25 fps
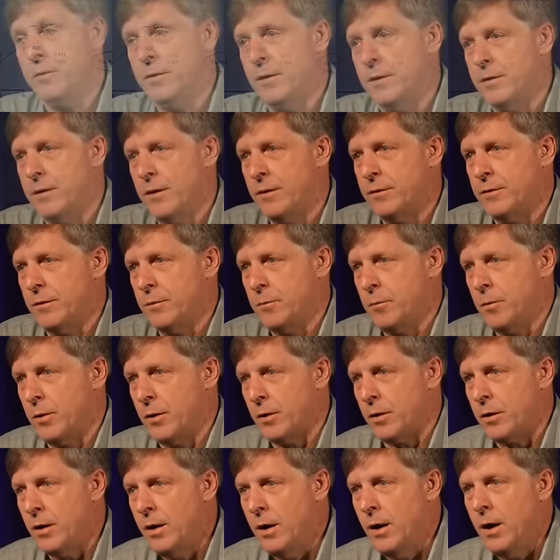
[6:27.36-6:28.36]
it doesn't
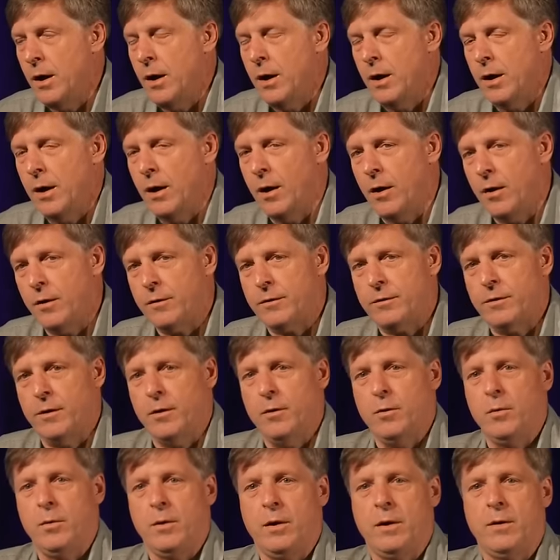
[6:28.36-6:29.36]
work.
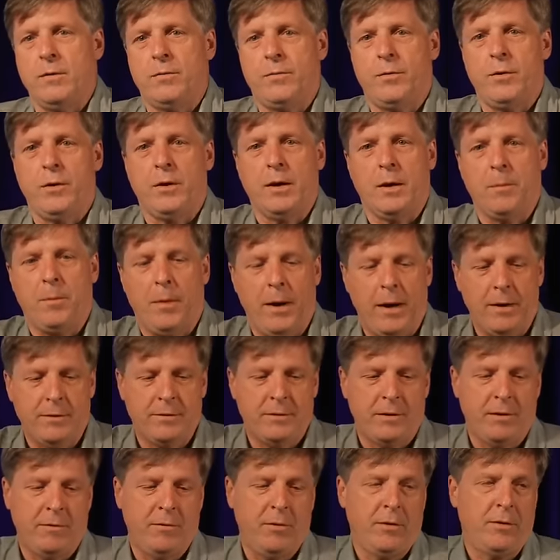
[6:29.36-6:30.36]
Also, if you get a
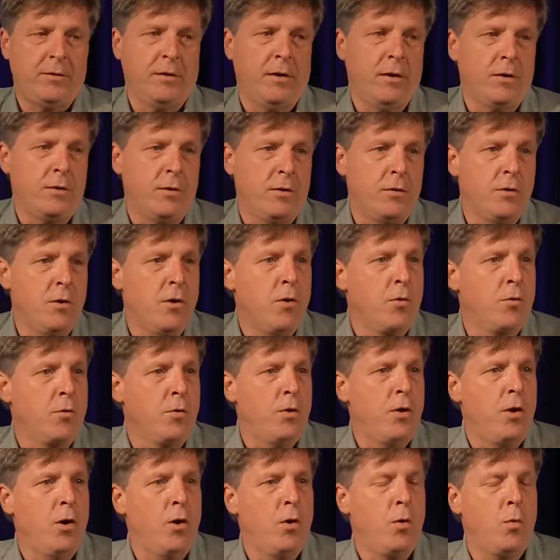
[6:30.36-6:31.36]
positive result, you don't
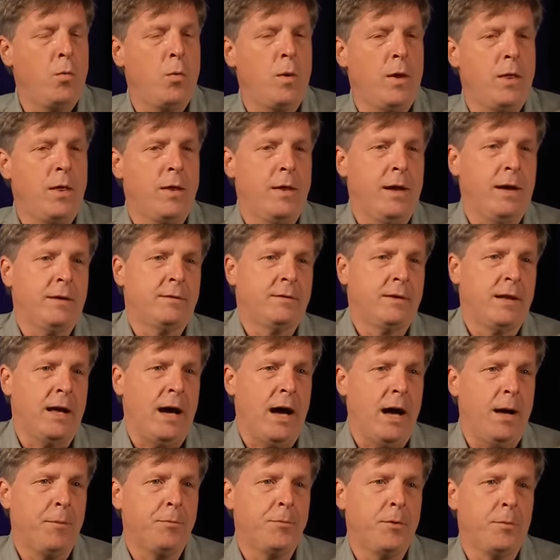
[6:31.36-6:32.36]
know whether that's the
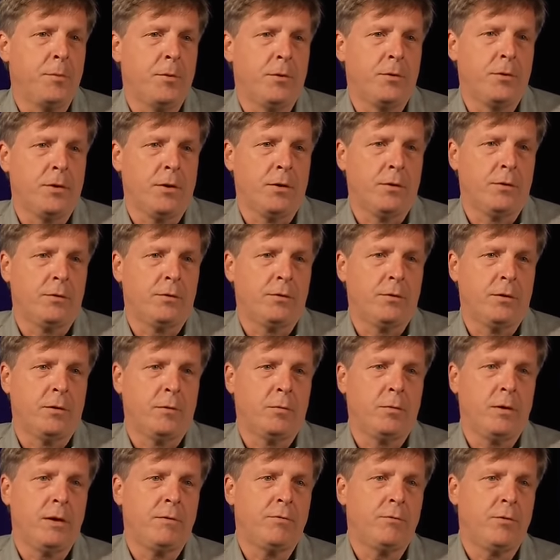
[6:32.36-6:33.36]
optimal dose. So
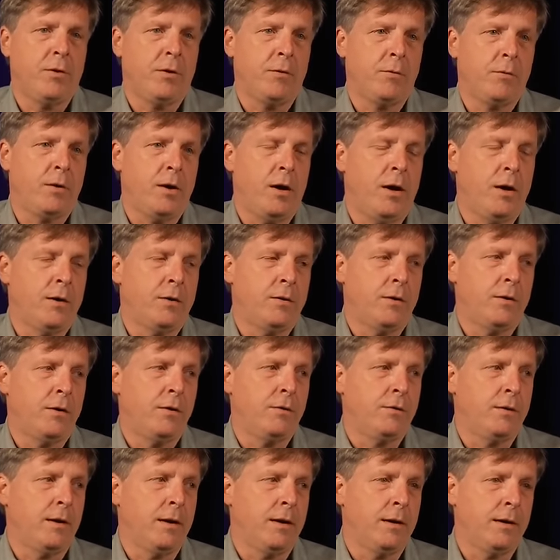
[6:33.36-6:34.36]
we've gone to
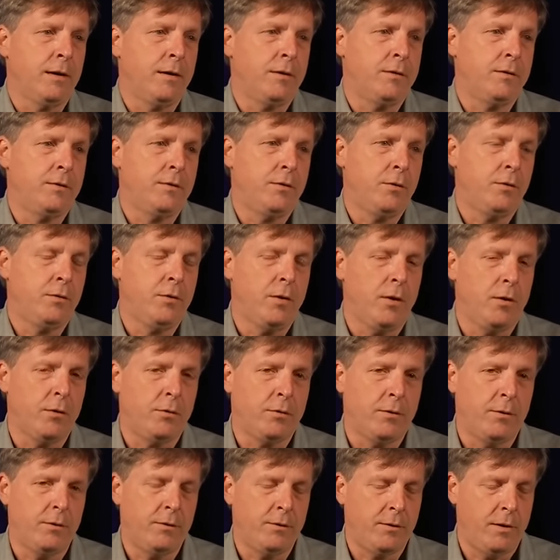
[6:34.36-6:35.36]
using at least 2
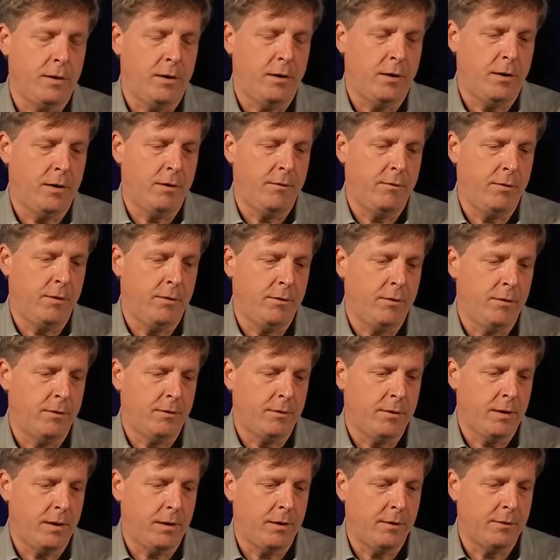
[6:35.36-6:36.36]
doses in our intervention
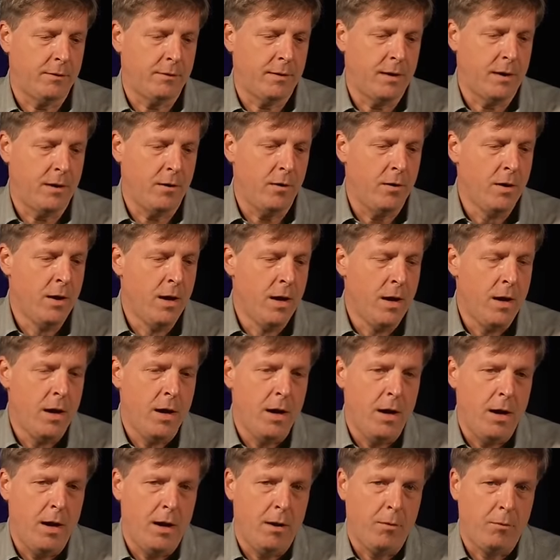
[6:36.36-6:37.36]
studies now,
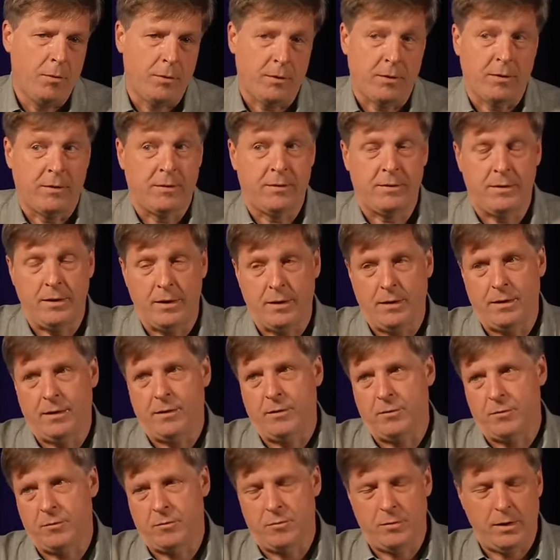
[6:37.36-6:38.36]
which is
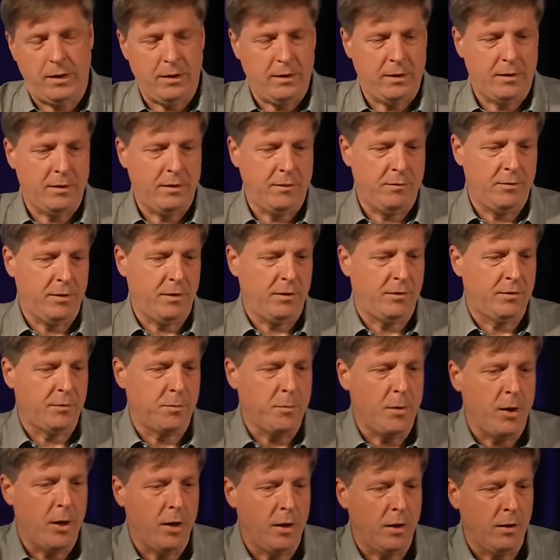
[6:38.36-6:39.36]
still relatively
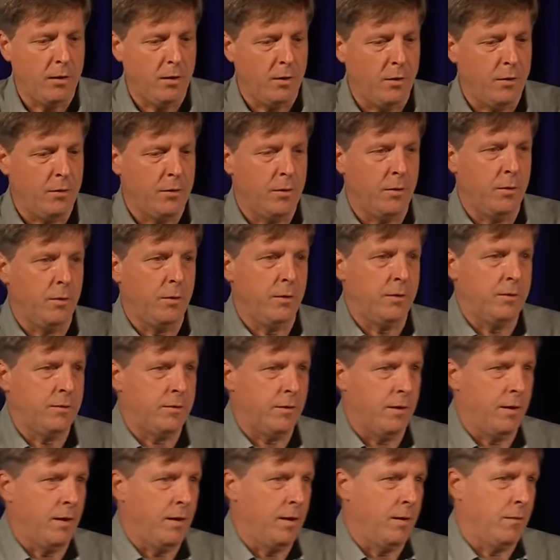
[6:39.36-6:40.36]
small, although
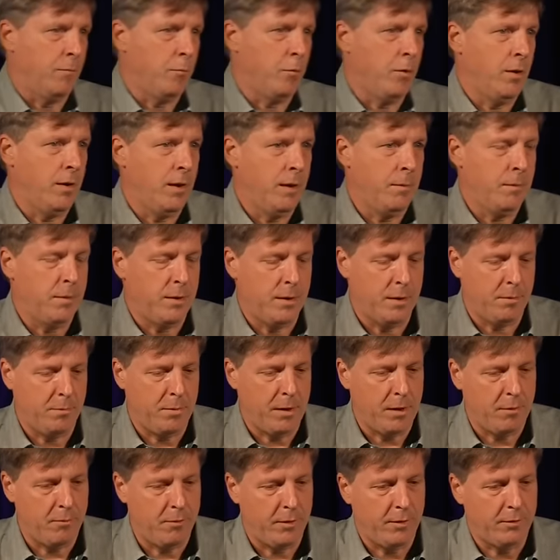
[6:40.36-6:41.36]
it's, we're limited
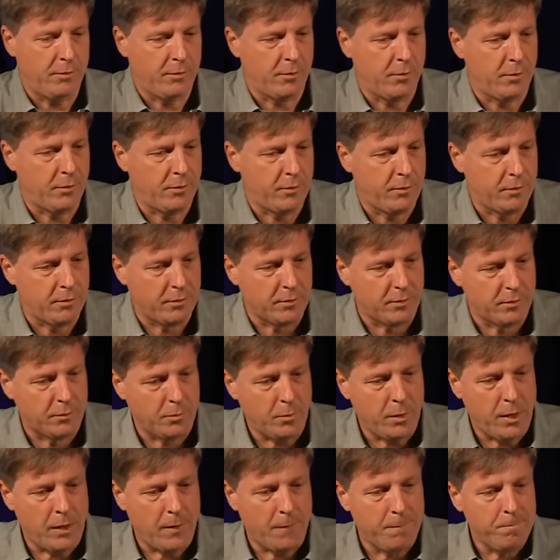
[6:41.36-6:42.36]
by resources as
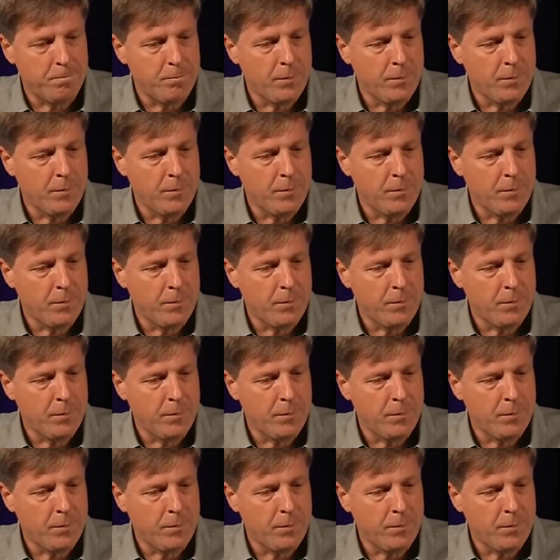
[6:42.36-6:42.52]
well.